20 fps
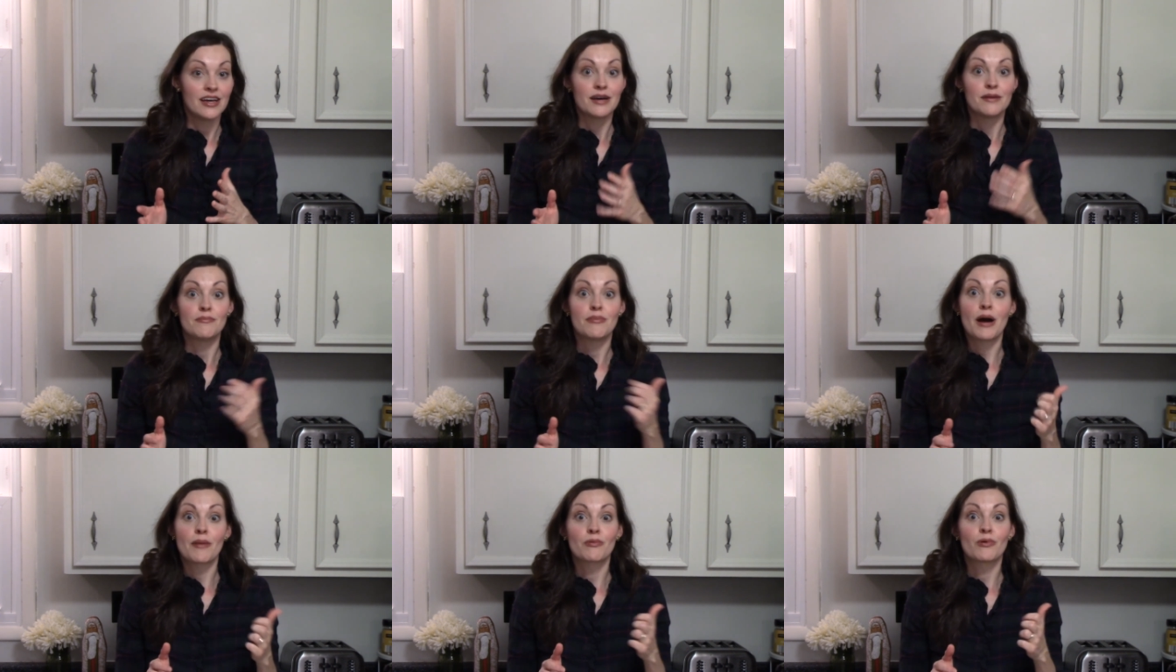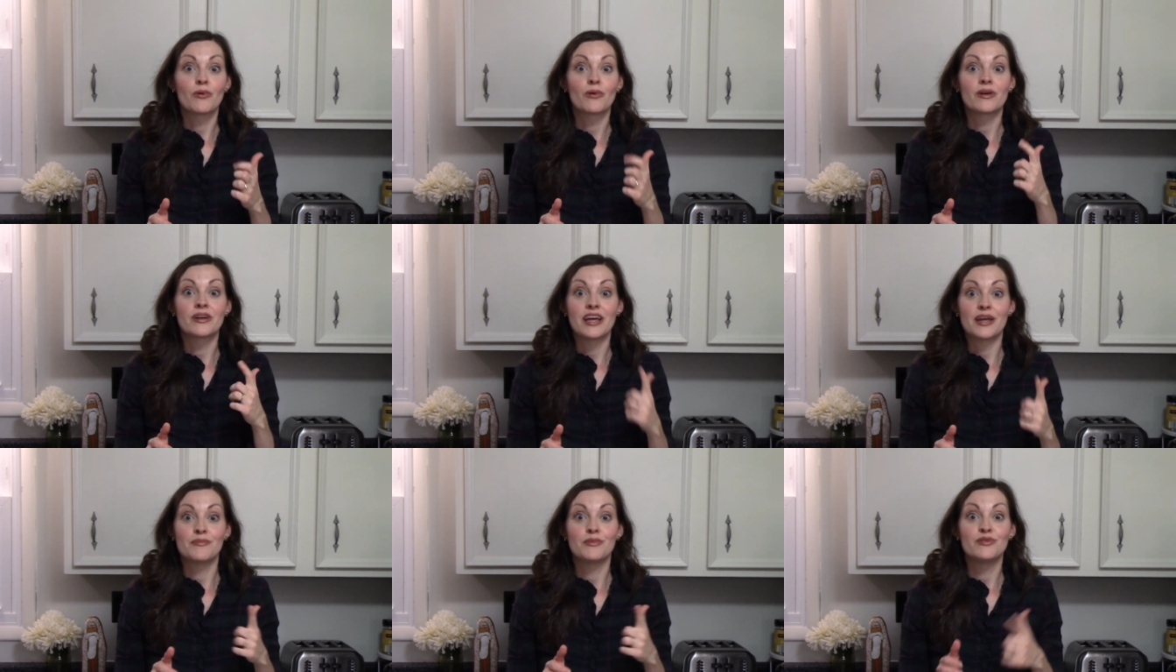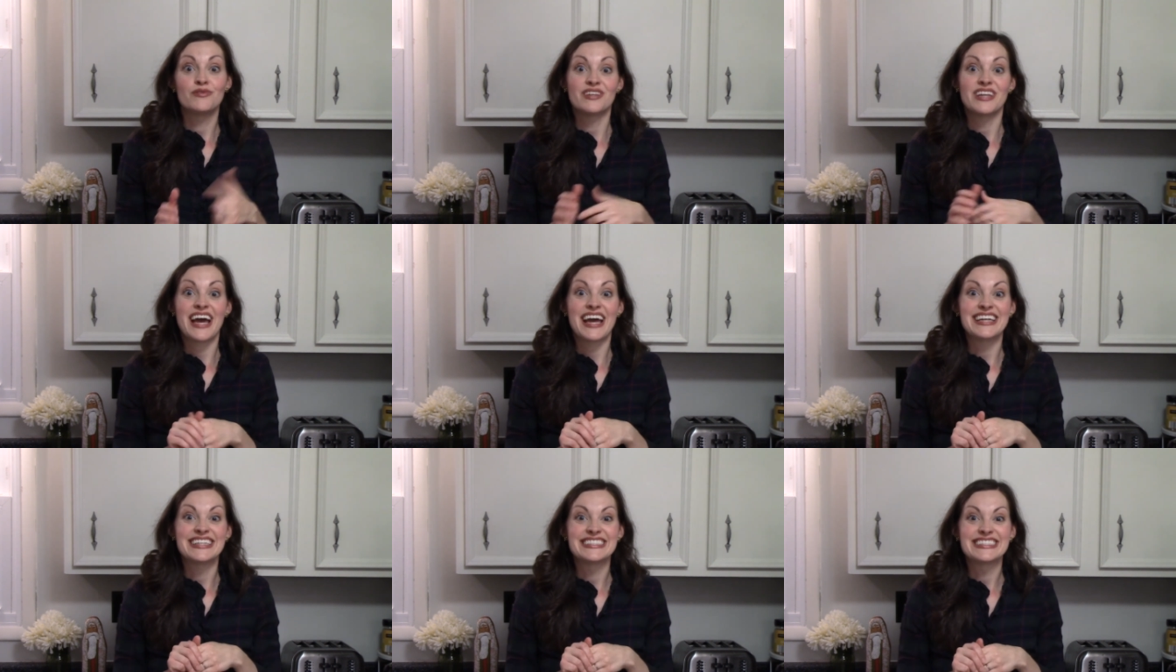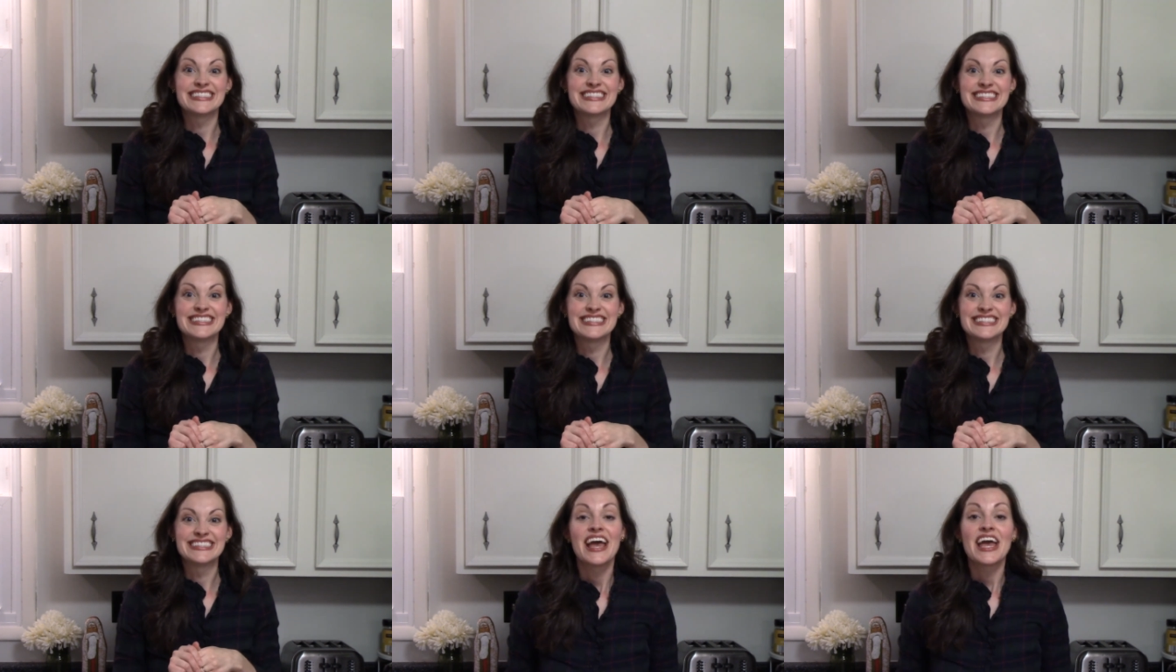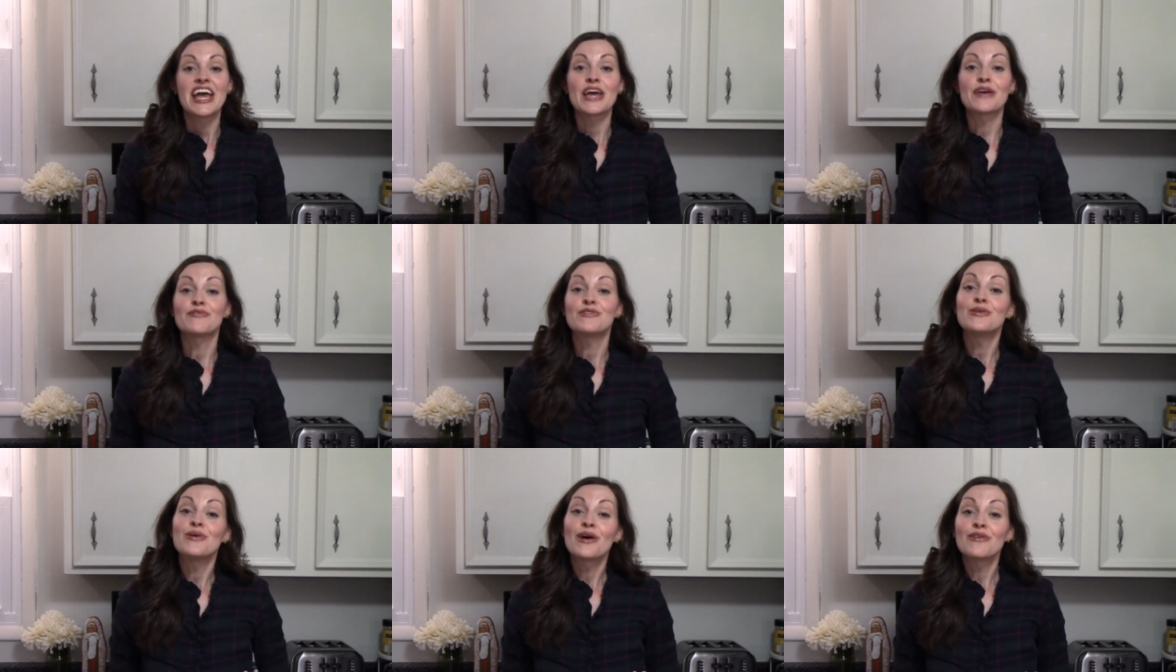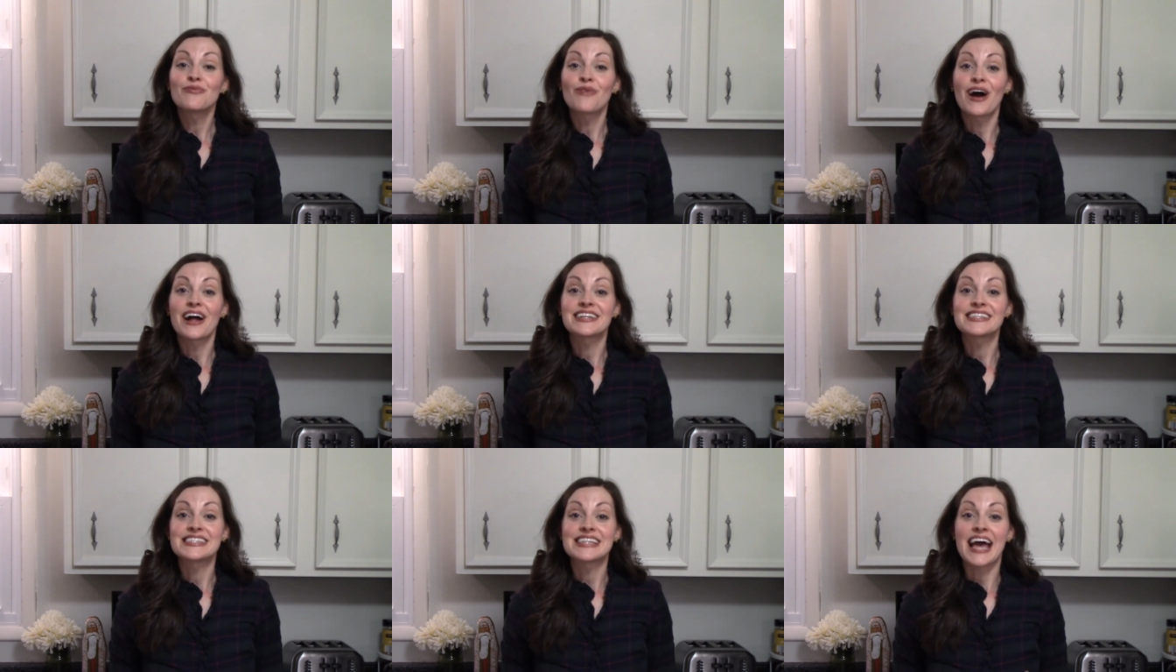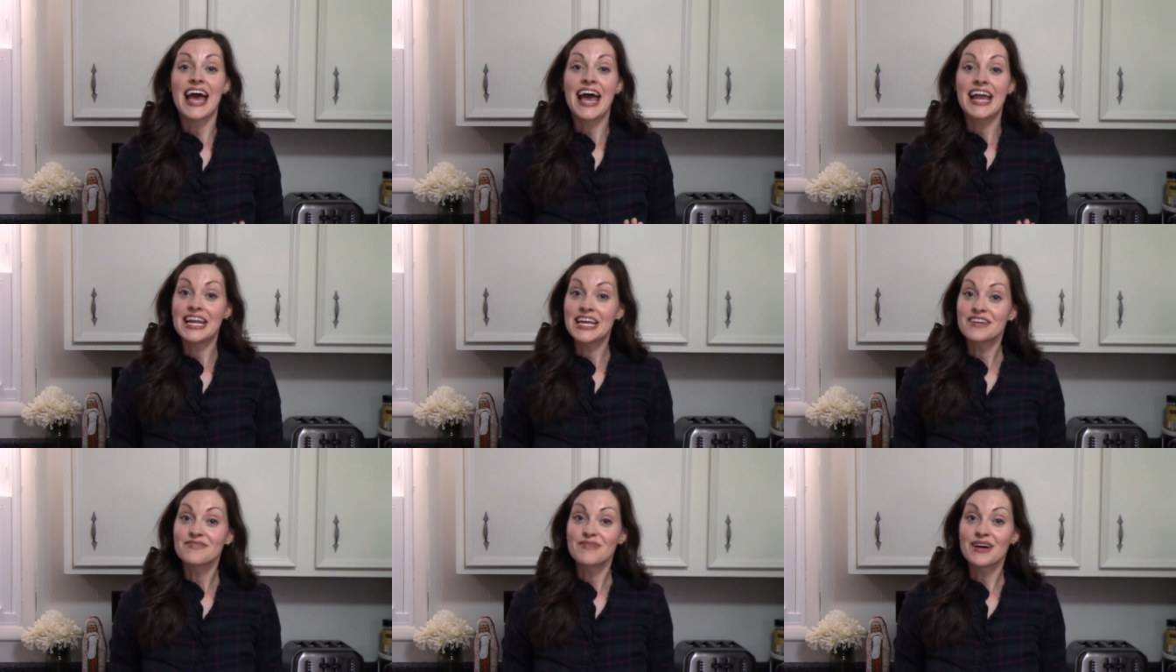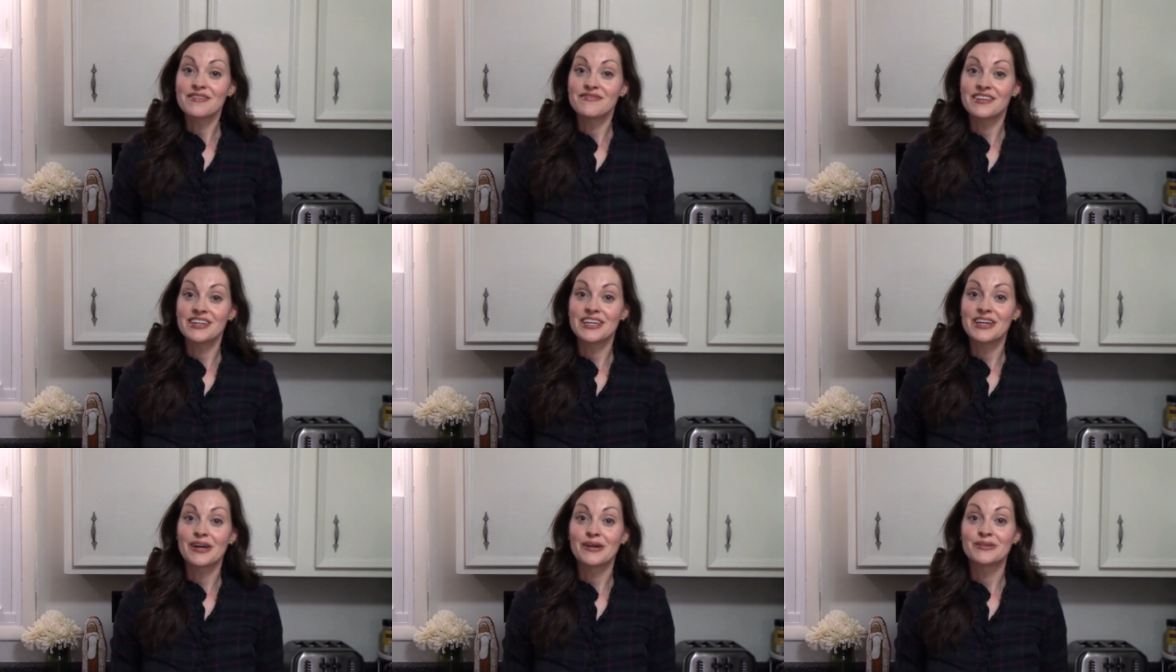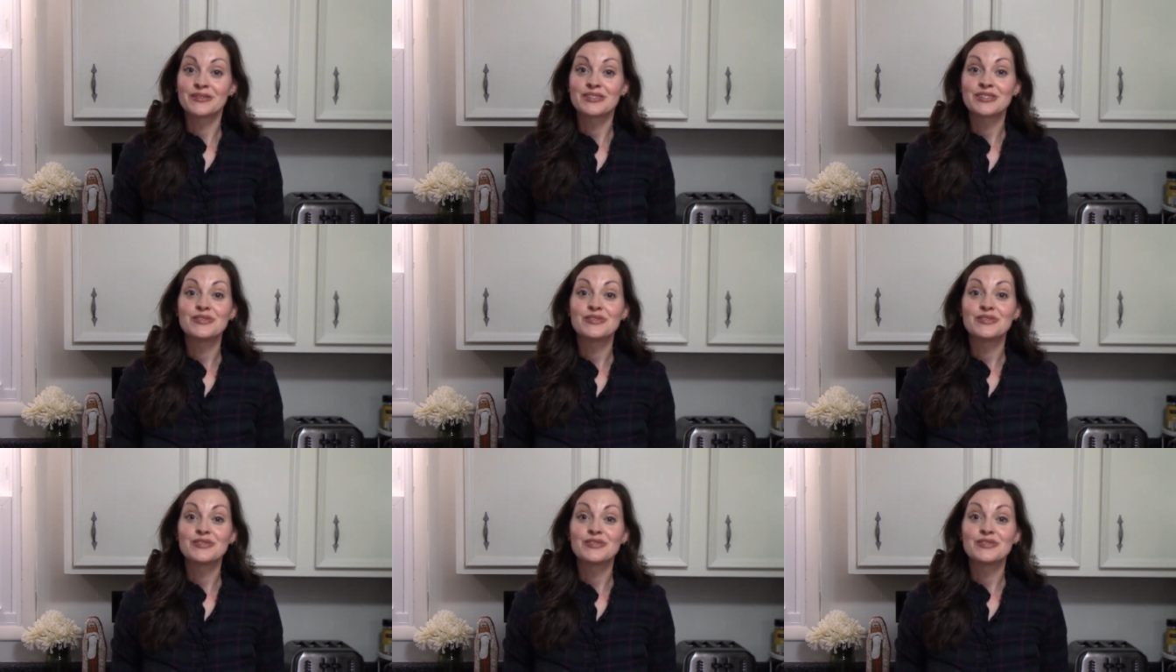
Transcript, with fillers: popcorn and movie night. If you have watched any of my videos,